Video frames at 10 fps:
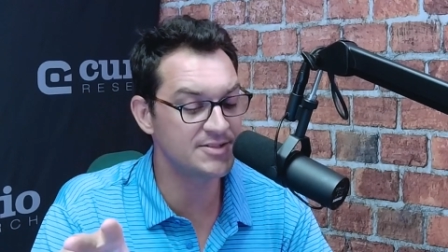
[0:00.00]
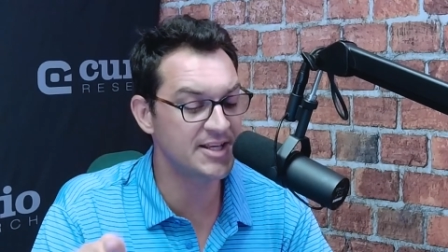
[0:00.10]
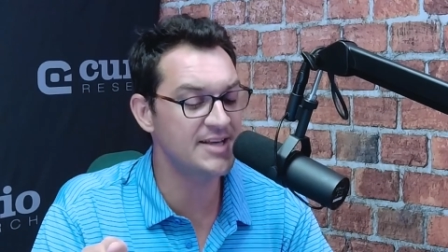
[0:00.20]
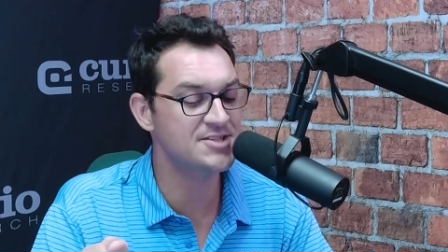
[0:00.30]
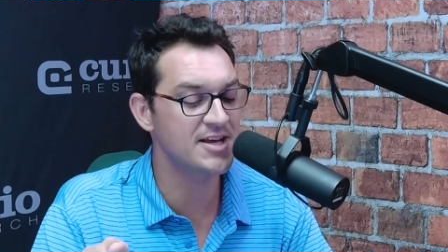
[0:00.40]

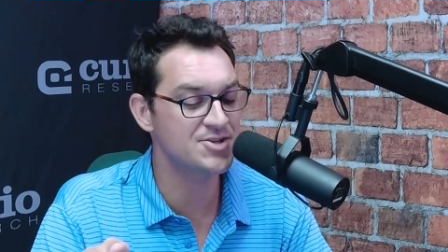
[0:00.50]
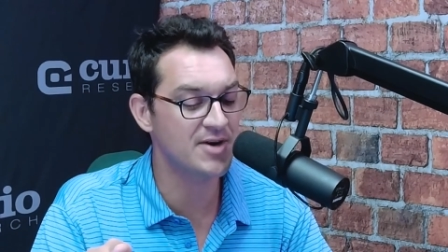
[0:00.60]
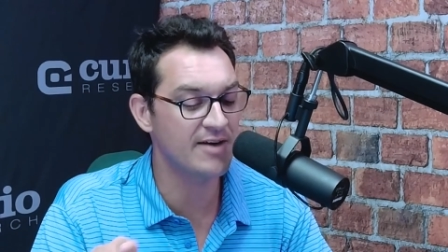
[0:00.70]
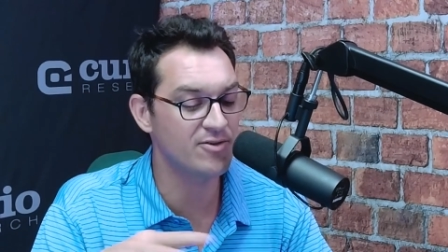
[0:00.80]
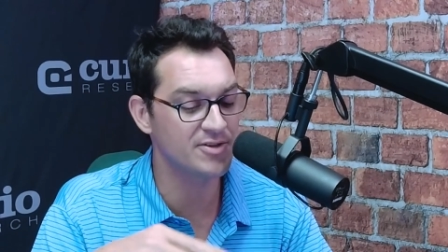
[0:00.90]
TSA
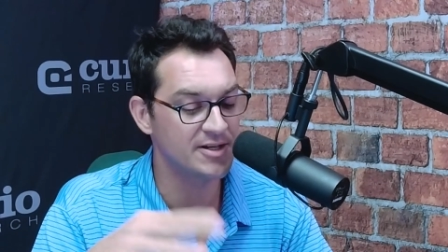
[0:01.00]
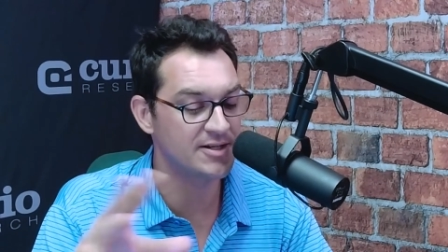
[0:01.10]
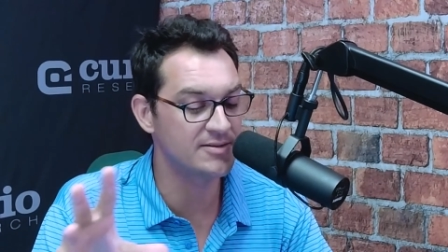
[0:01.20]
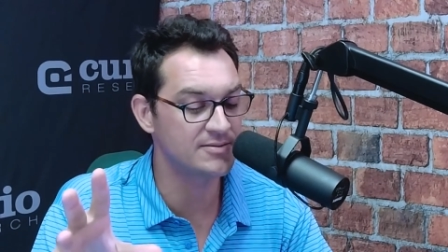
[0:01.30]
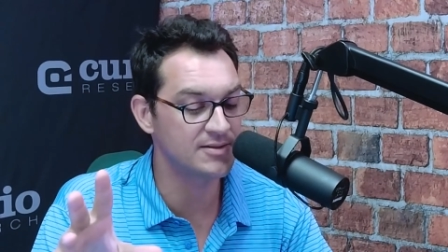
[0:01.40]
travel,
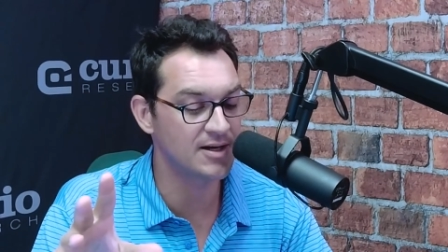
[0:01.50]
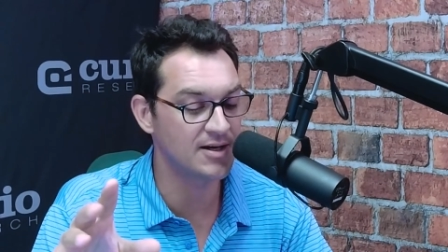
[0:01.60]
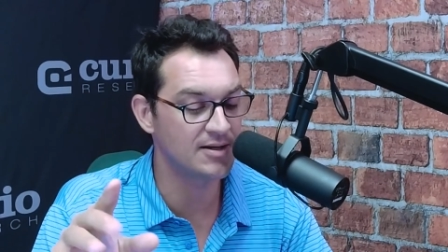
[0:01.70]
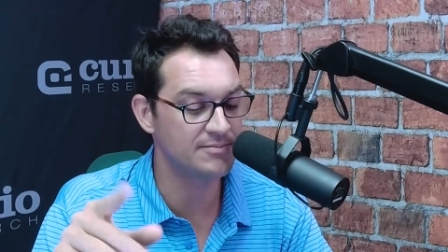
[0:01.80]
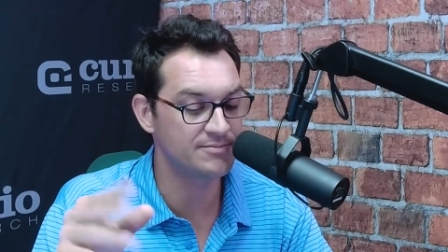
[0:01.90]
the
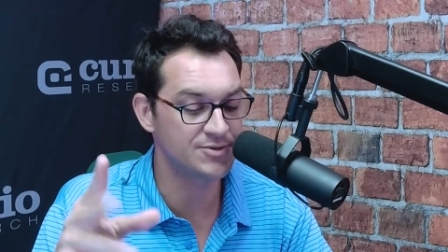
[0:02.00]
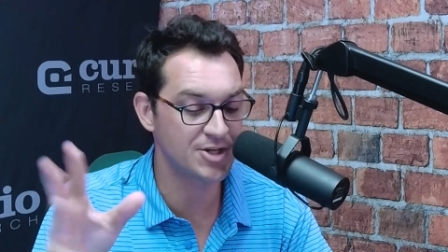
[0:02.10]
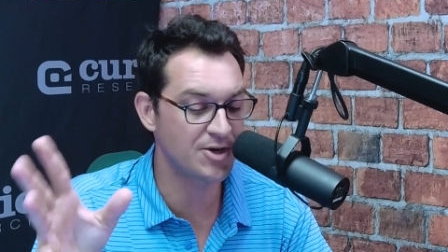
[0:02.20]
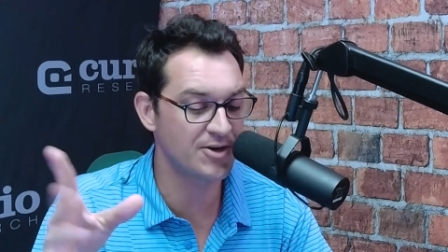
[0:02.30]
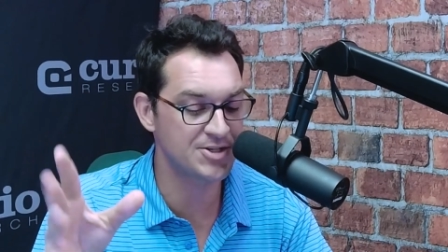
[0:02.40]
uh,
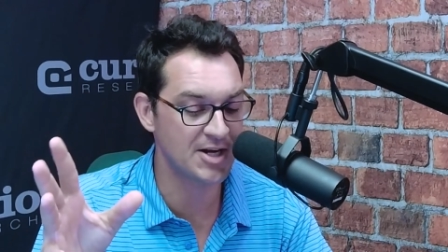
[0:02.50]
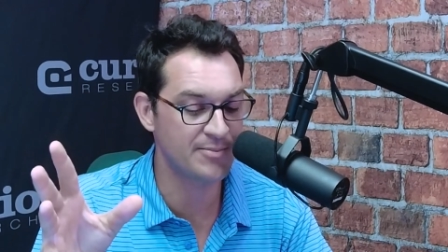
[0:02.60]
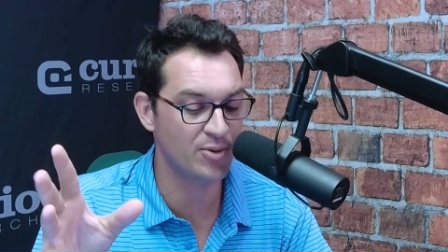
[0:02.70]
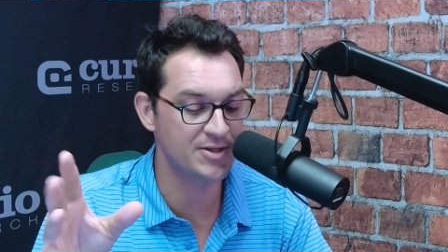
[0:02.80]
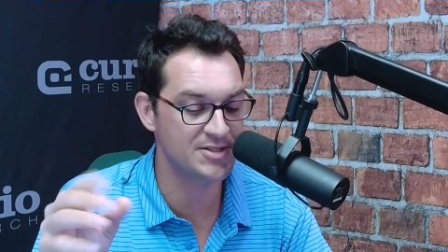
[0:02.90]
security
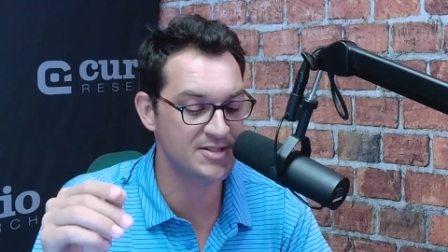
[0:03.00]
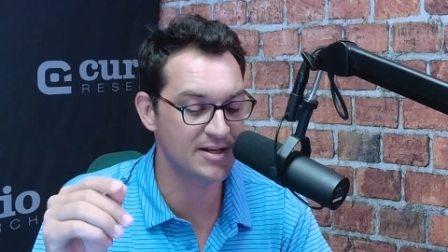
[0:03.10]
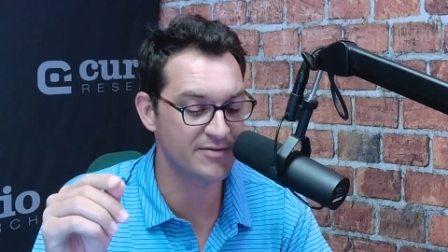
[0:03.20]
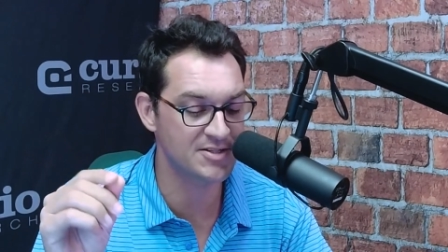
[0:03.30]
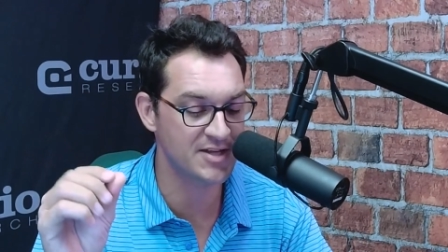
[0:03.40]
checkpoints and
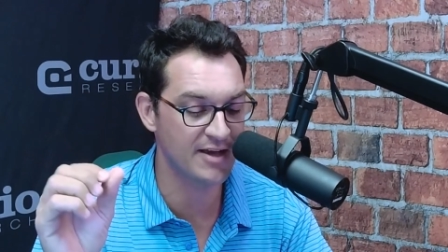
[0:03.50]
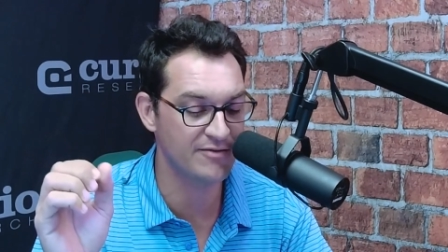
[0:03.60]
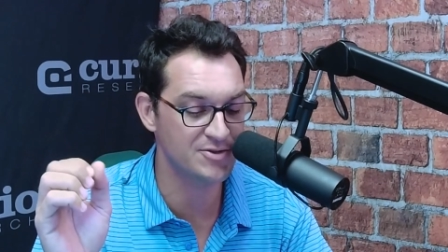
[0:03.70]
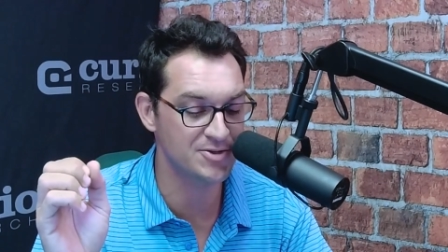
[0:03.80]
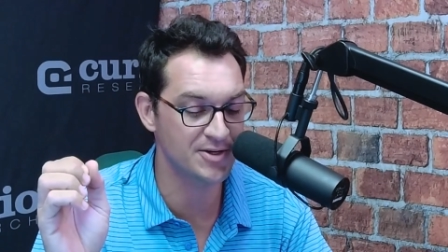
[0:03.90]
stuff that scan
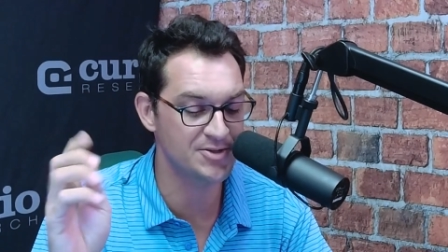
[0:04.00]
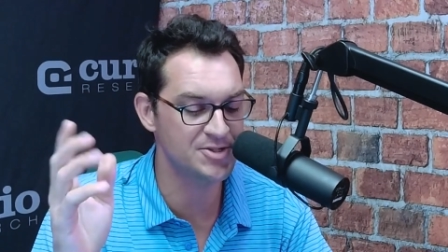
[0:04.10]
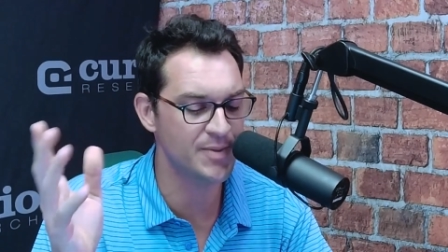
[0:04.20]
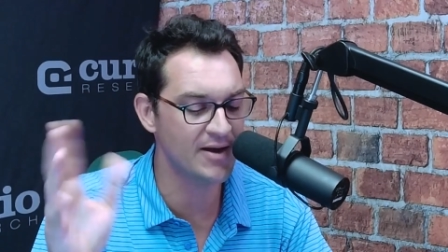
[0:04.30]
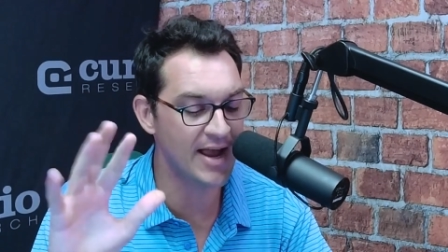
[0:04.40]
for screeners, is
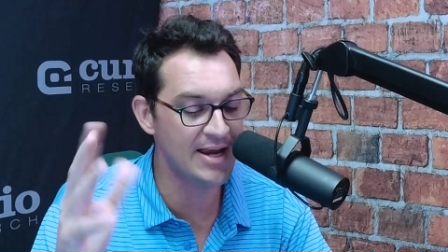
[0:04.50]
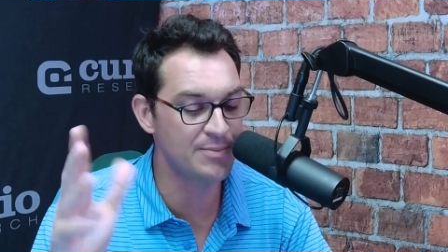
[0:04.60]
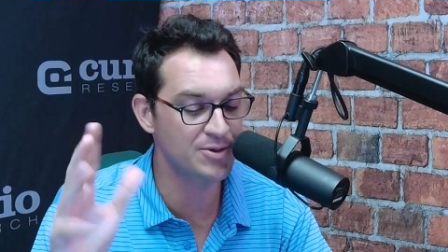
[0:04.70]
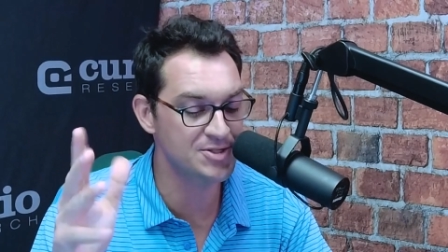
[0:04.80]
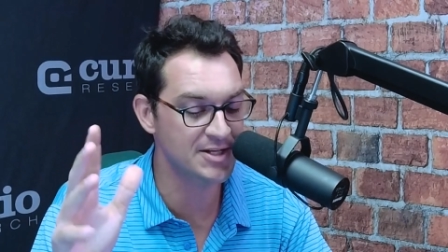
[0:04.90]
about
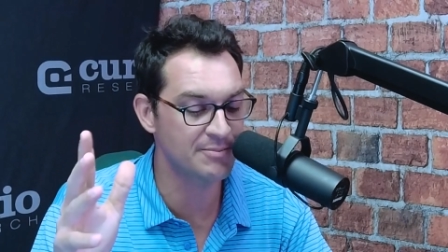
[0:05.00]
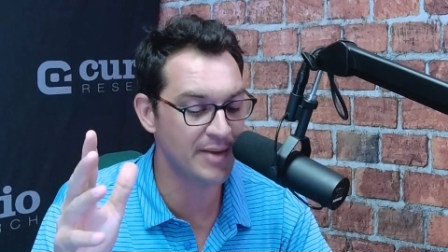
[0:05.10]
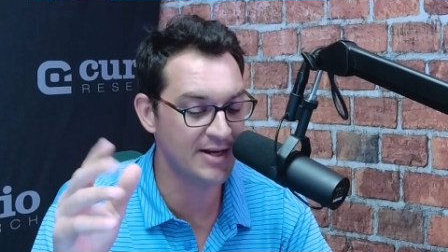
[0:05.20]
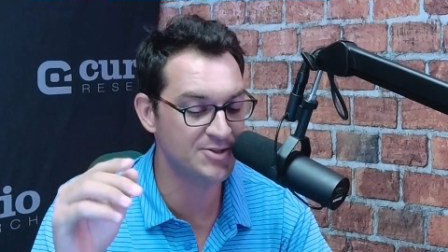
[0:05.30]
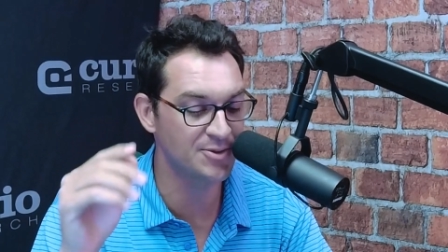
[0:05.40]
80%
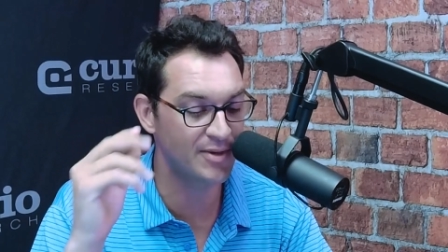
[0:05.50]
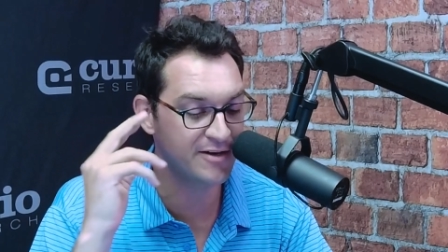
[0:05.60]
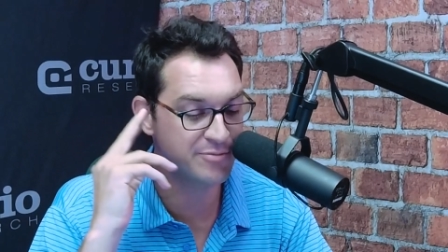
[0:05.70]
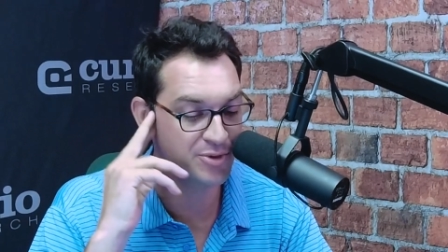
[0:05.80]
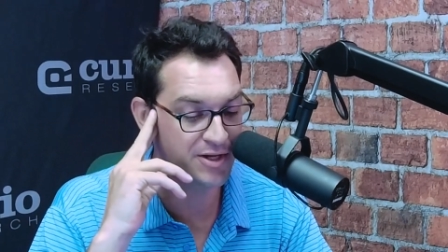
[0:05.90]
back to
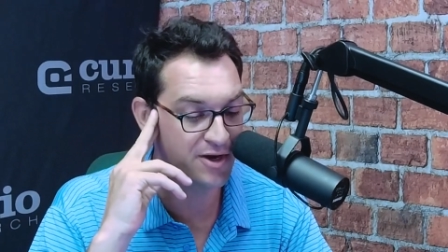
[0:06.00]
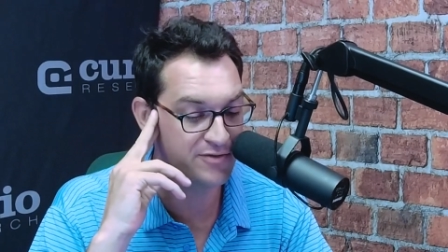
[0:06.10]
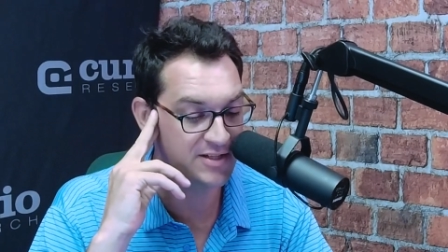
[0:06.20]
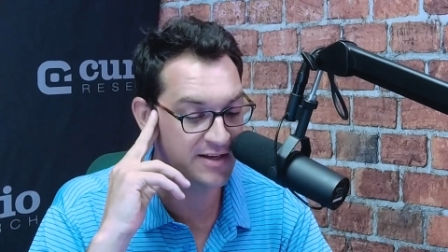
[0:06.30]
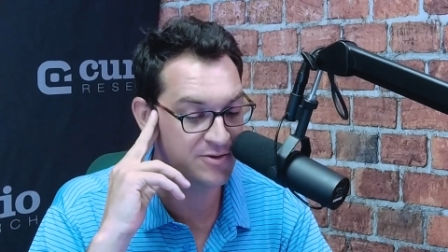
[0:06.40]
above pre
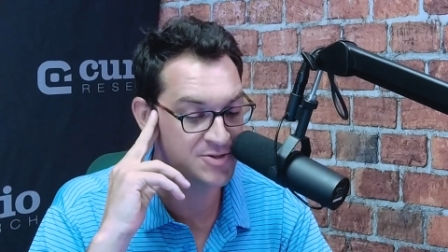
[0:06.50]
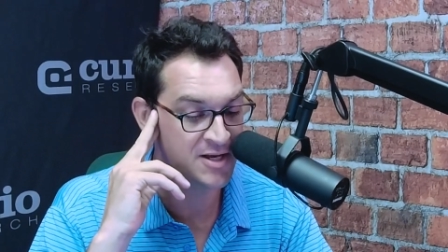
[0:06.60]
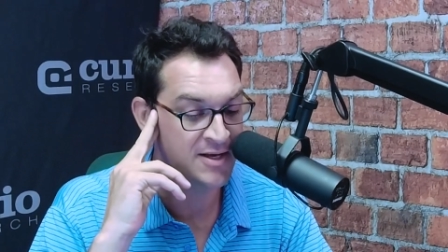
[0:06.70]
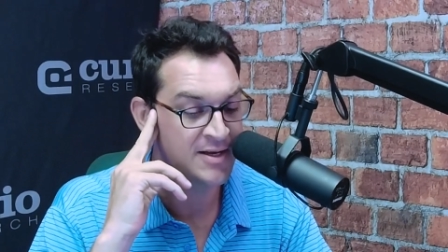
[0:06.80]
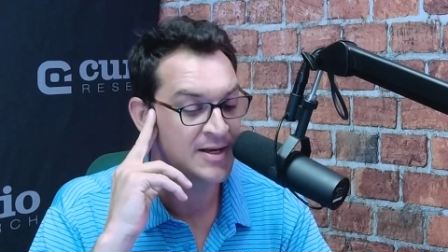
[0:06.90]
COVID levels.
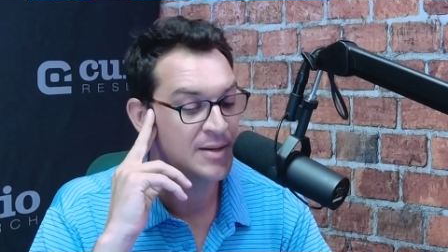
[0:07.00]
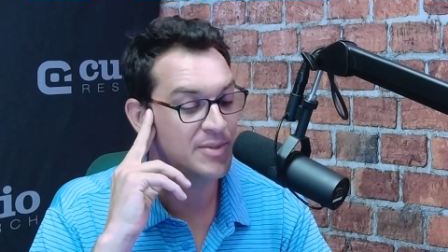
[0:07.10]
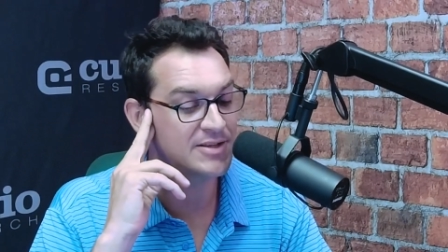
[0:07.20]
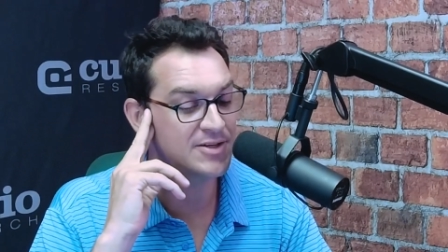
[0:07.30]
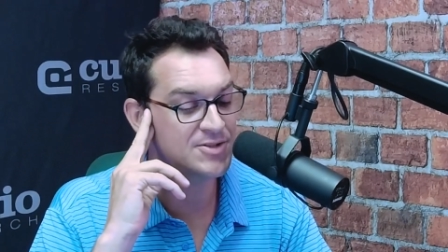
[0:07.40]

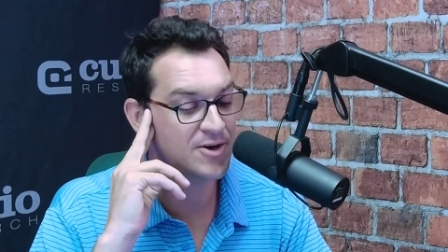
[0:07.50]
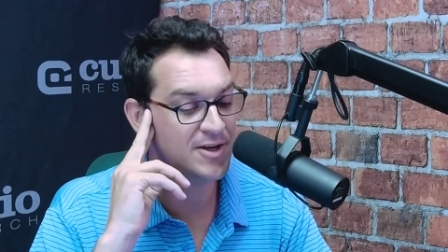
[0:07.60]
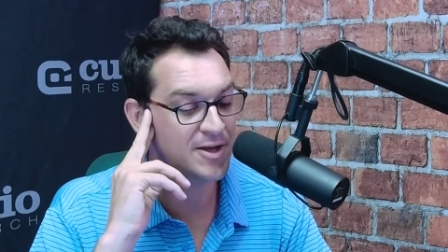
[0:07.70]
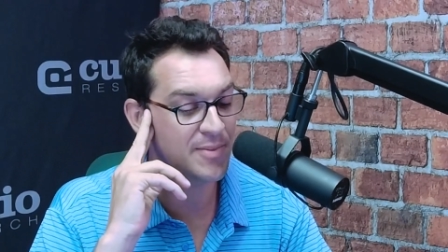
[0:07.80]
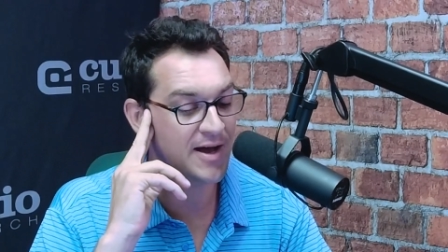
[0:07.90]
But they're
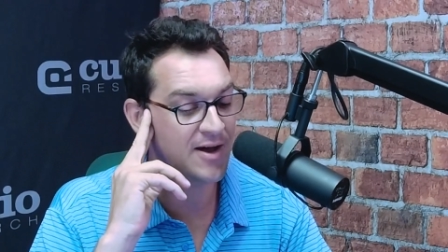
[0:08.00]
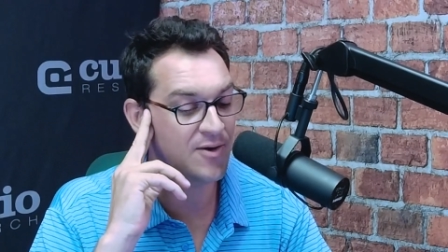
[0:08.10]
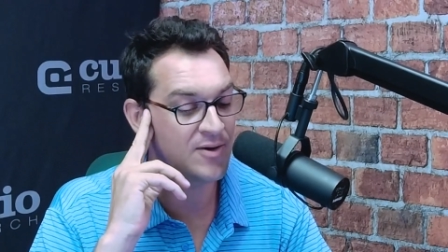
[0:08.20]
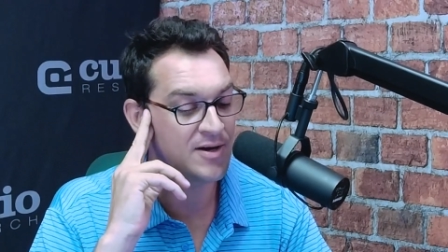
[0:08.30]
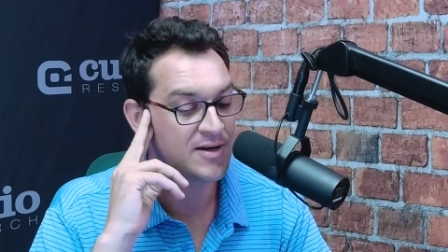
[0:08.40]
talking about,